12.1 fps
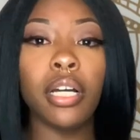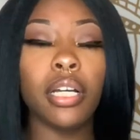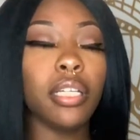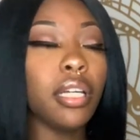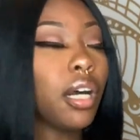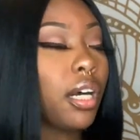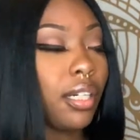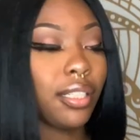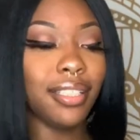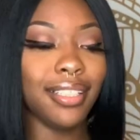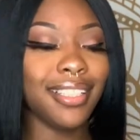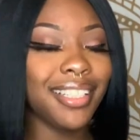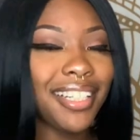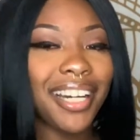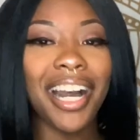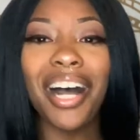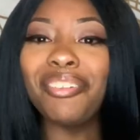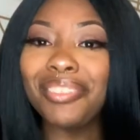y'all.
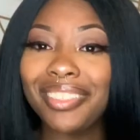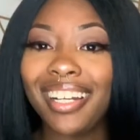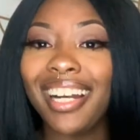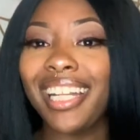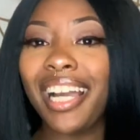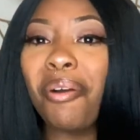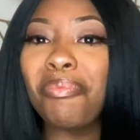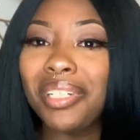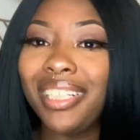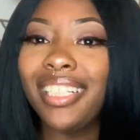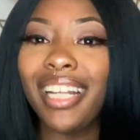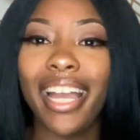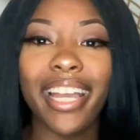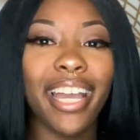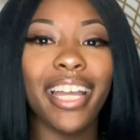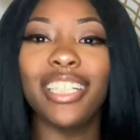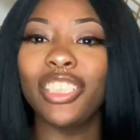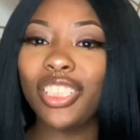I'm sorry, like I'm really like
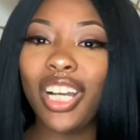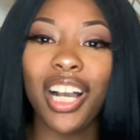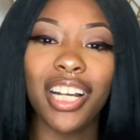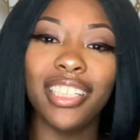in shock,